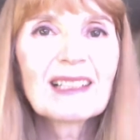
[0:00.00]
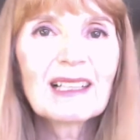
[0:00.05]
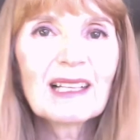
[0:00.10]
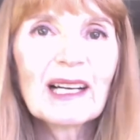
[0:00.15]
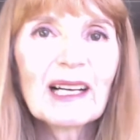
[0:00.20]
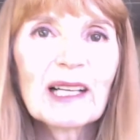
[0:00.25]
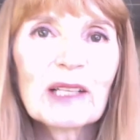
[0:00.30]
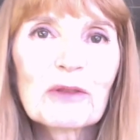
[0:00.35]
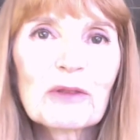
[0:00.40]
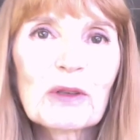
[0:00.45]

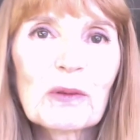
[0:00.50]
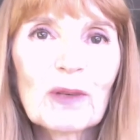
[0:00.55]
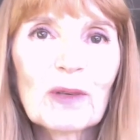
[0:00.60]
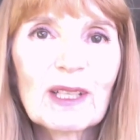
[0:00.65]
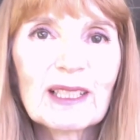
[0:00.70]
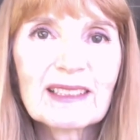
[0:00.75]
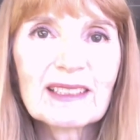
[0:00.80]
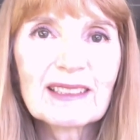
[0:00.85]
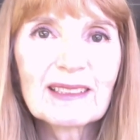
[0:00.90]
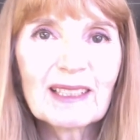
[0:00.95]
Hi
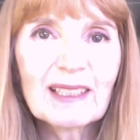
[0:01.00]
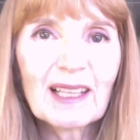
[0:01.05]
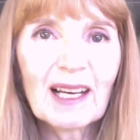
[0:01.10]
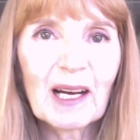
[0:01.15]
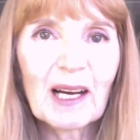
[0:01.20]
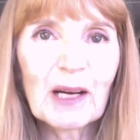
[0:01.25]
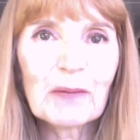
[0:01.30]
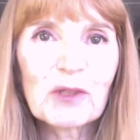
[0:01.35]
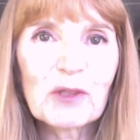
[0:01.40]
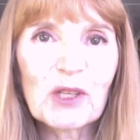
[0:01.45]
everyone,
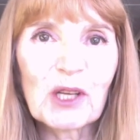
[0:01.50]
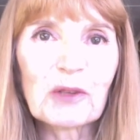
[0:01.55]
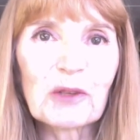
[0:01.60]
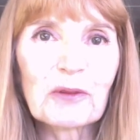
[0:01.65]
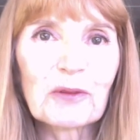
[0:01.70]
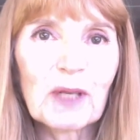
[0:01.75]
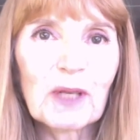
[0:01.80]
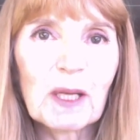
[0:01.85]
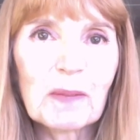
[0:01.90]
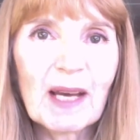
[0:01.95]
I'm
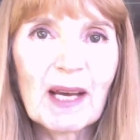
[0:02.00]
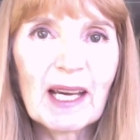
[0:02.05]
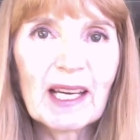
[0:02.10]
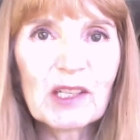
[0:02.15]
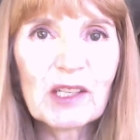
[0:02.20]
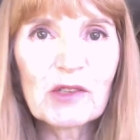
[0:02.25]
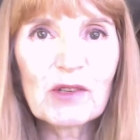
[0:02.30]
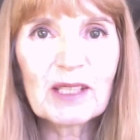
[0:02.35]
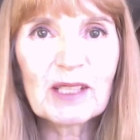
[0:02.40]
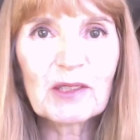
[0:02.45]
Jennifer. I'm a
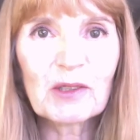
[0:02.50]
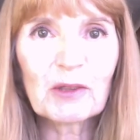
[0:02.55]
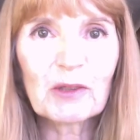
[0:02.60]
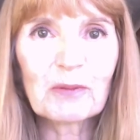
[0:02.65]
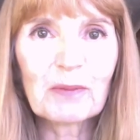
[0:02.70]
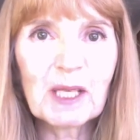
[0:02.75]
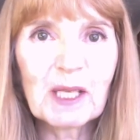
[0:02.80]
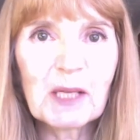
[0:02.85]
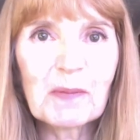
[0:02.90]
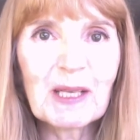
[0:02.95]
hand reader
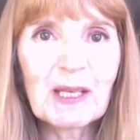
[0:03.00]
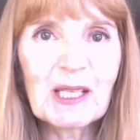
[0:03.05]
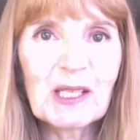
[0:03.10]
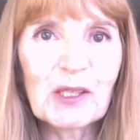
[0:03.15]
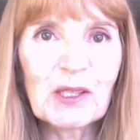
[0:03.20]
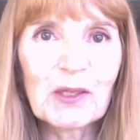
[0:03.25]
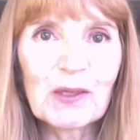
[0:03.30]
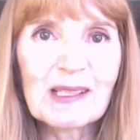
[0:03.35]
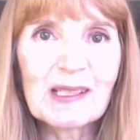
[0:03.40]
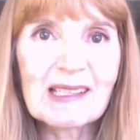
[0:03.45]
of many, many
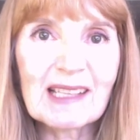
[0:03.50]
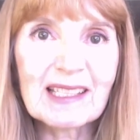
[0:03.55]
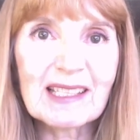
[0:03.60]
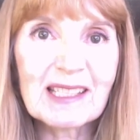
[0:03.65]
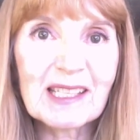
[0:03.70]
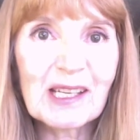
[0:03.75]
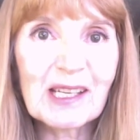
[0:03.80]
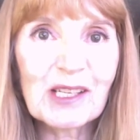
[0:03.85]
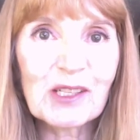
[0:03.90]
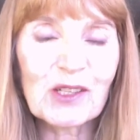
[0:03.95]
years. I
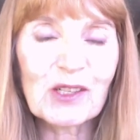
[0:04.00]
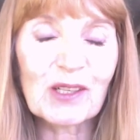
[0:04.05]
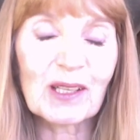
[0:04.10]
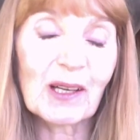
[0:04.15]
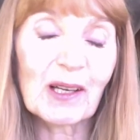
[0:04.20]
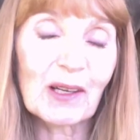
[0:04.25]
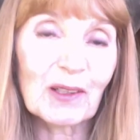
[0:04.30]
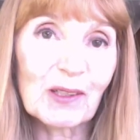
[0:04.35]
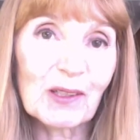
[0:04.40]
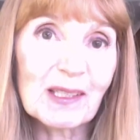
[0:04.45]
teach and
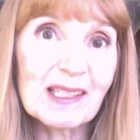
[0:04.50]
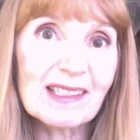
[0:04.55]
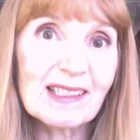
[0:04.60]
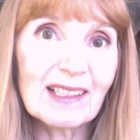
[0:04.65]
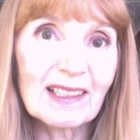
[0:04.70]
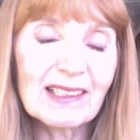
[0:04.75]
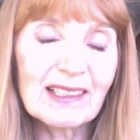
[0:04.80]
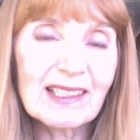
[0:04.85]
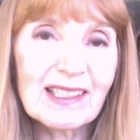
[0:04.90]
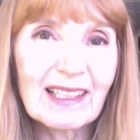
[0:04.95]
I
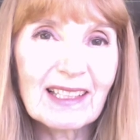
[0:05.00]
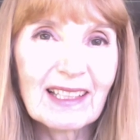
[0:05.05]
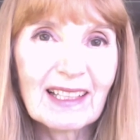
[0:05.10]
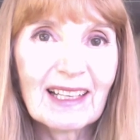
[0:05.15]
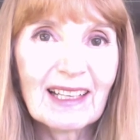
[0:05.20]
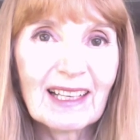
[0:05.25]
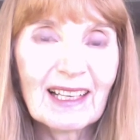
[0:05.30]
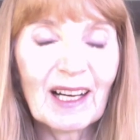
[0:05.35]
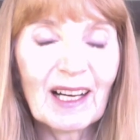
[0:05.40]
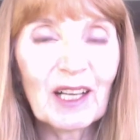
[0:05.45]
consult.
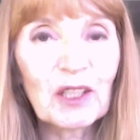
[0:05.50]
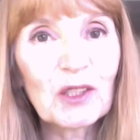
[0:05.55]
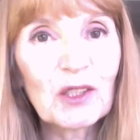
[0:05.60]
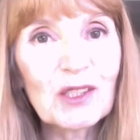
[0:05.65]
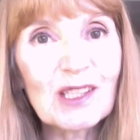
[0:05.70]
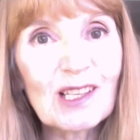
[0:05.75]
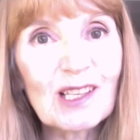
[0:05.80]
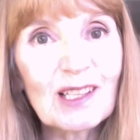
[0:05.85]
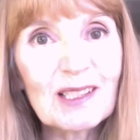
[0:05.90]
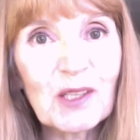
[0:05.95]
I
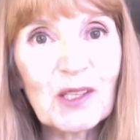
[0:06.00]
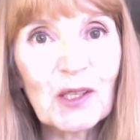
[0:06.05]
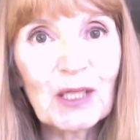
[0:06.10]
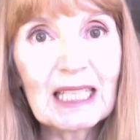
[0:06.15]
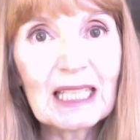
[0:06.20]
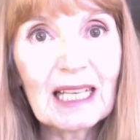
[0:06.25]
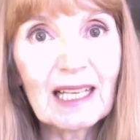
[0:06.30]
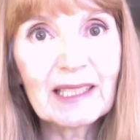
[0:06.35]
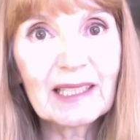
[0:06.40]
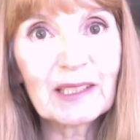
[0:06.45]
consult
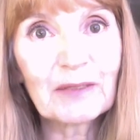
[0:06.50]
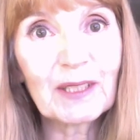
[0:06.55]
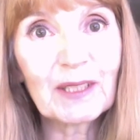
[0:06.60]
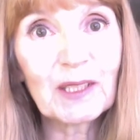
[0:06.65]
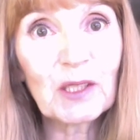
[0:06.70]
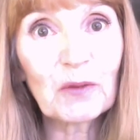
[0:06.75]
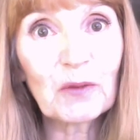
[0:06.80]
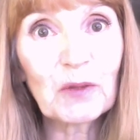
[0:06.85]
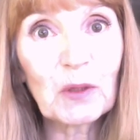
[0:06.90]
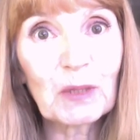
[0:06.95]
online. If
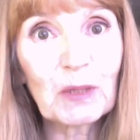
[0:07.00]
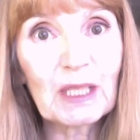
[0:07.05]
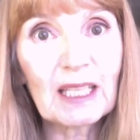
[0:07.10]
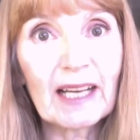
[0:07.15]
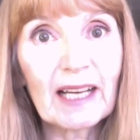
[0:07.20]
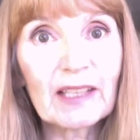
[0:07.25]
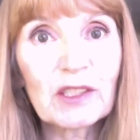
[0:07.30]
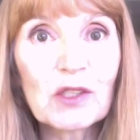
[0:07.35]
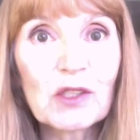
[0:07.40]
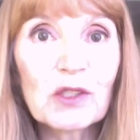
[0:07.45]
any of you would
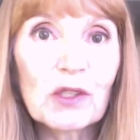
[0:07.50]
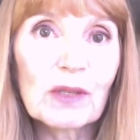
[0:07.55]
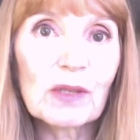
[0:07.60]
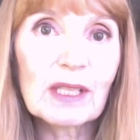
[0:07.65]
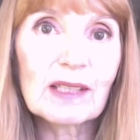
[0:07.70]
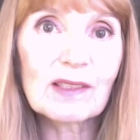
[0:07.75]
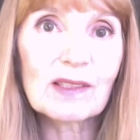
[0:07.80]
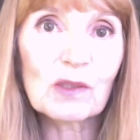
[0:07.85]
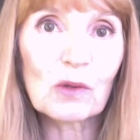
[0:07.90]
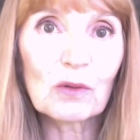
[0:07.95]
like to,
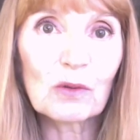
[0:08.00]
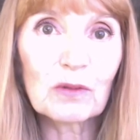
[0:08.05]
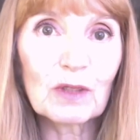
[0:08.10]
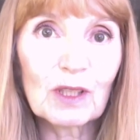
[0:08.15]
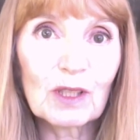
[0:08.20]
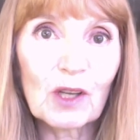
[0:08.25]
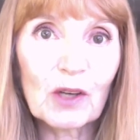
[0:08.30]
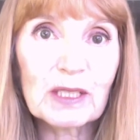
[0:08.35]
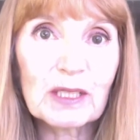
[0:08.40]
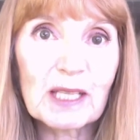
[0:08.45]
during this
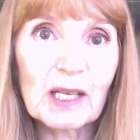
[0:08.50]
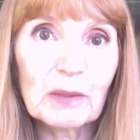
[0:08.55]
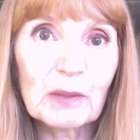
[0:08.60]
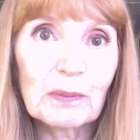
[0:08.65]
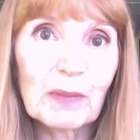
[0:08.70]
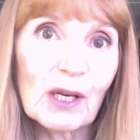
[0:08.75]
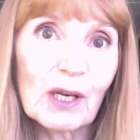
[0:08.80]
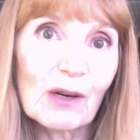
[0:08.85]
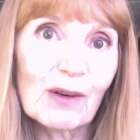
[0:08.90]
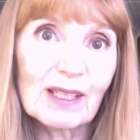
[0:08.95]
awful
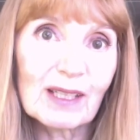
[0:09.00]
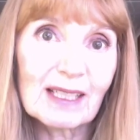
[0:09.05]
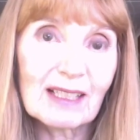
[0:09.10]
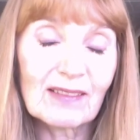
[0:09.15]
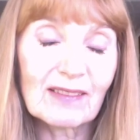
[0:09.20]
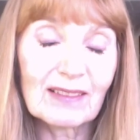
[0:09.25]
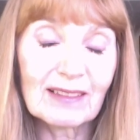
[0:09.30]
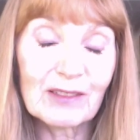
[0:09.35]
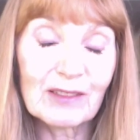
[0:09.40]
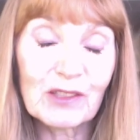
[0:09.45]
lockdown
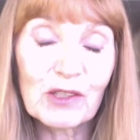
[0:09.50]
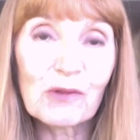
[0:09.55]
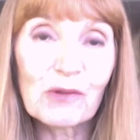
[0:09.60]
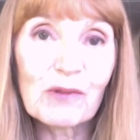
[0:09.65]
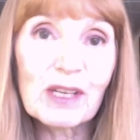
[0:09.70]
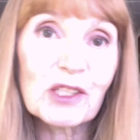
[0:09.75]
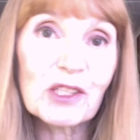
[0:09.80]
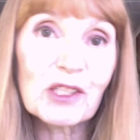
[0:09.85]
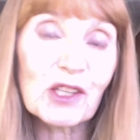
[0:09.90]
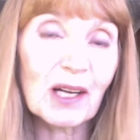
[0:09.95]
period, to
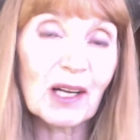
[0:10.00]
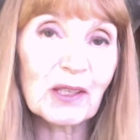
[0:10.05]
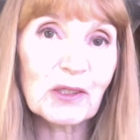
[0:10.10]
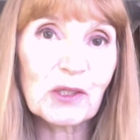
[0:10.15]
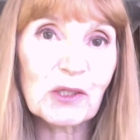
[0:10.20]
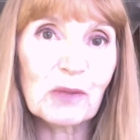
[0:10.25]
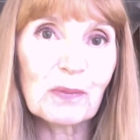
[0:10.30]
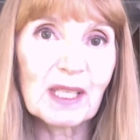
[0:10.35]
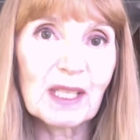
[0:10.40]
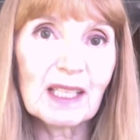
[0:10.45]
reach out
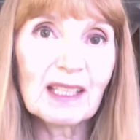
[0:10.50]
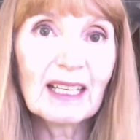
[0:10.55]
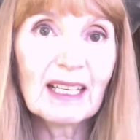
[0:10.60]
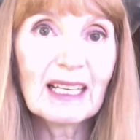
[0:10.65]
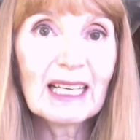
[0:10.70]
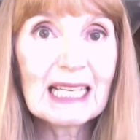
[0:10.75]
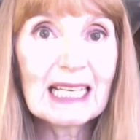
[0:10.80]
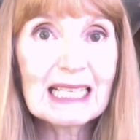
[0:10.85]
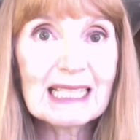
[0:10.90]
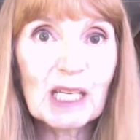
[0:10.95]
to me,
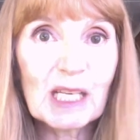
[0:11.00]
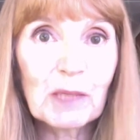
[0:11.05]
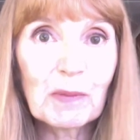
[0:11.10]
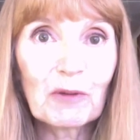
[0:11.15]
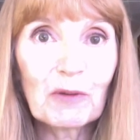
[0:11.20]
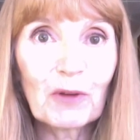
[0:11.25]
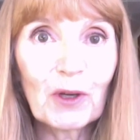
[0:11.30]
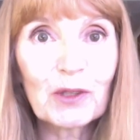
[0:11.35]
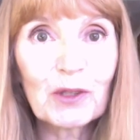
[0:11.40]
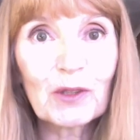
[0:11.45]
send me
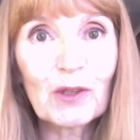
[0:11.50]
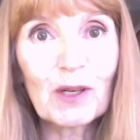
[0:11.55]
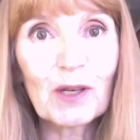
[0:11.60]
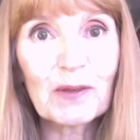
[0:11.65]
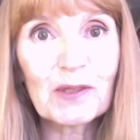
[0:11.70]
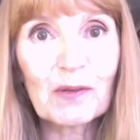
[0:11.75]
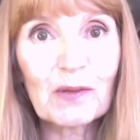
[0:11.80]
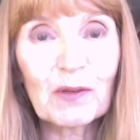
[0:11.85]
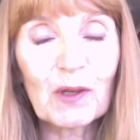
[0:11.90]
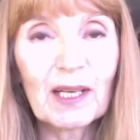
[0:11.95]

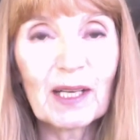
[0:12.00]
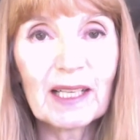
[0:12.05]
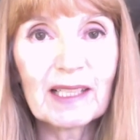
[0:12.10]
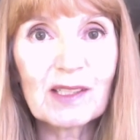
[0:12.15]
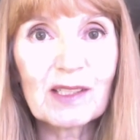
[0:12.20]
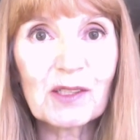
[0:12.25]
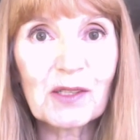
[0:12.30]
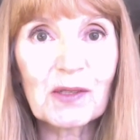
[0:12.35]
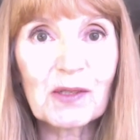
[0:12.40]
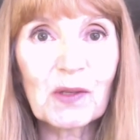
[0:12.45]
photographs of your
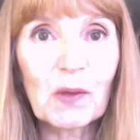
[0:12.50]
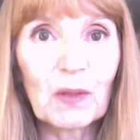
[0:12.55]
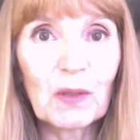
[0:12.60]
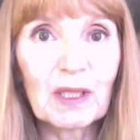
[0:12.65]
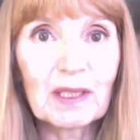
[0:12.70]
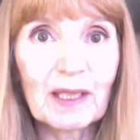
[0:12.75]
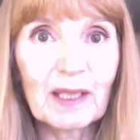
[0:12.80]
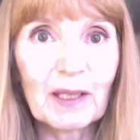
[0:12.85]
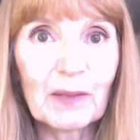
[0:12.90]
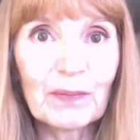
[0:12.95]
hands, you're so
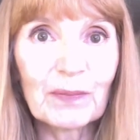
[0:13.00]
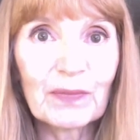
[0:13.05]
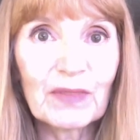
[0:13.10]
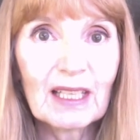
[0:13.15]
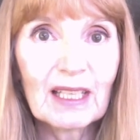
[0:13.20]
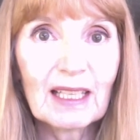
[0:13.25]
welcome.